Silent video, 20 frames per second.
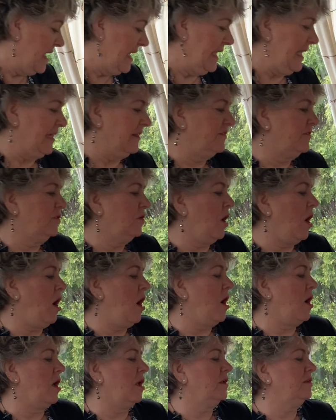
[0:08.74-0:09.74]
It's
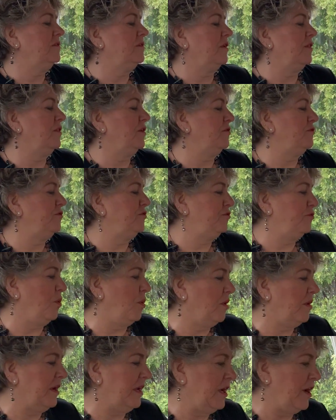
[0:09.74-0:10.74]
called The
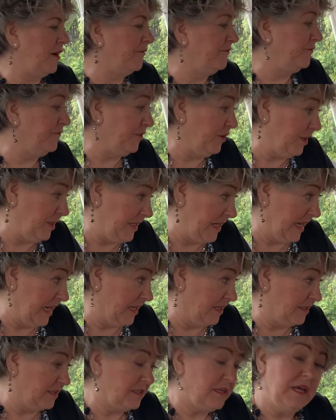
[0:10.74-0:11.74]
Story of
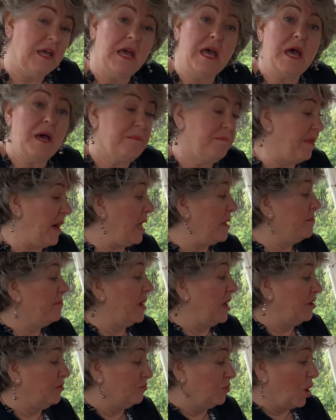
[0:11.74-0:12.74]
Ferdinand by
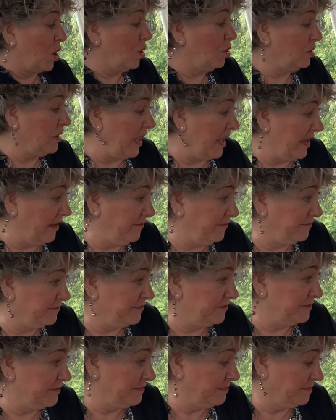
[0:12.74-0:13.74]
Monroe
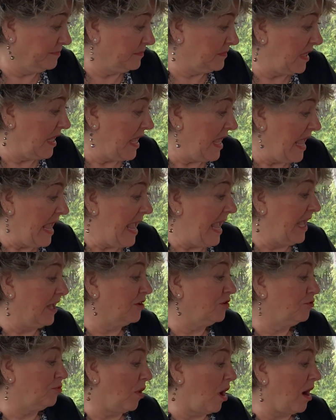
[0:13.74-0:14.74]
Leaf
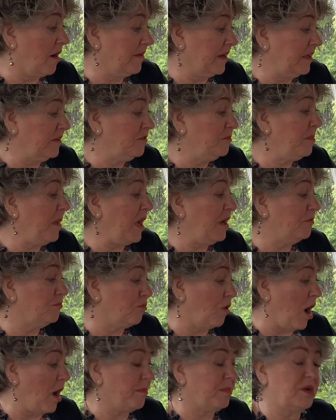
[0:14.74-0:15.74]
and drawings by
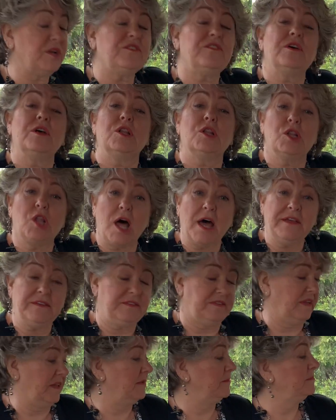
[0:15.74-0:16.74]
Robert
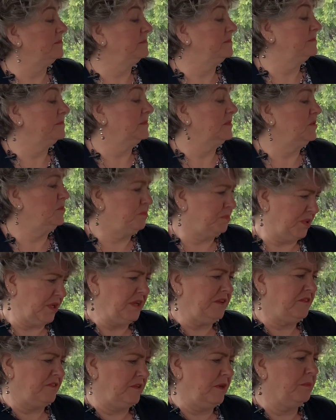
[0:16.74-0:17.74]
Lawson. It's a
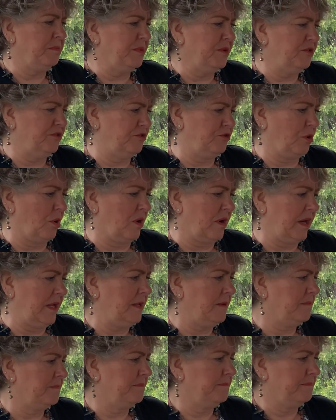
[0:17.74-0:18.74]
pretty simple story,